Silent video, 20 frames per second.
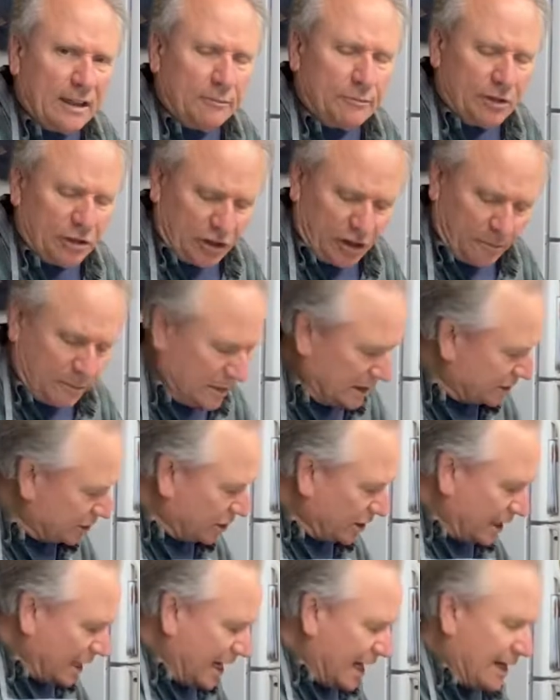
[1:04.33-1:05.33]
up just a bit.
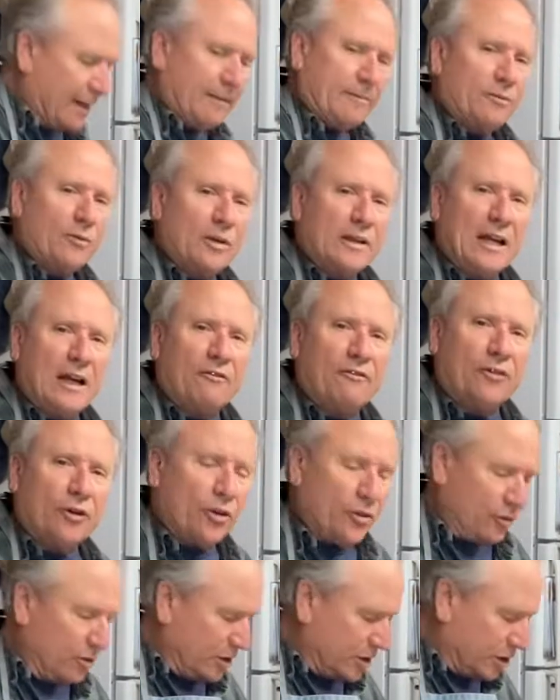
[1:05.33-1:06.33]
So hey, without
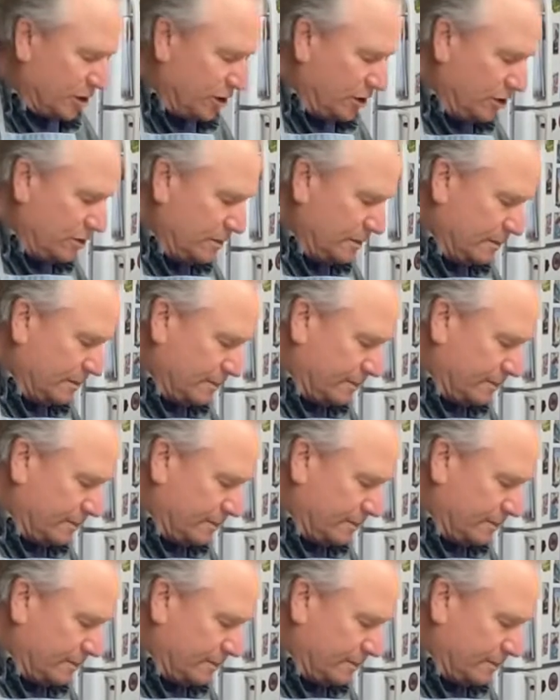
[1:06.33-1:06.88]
further ado,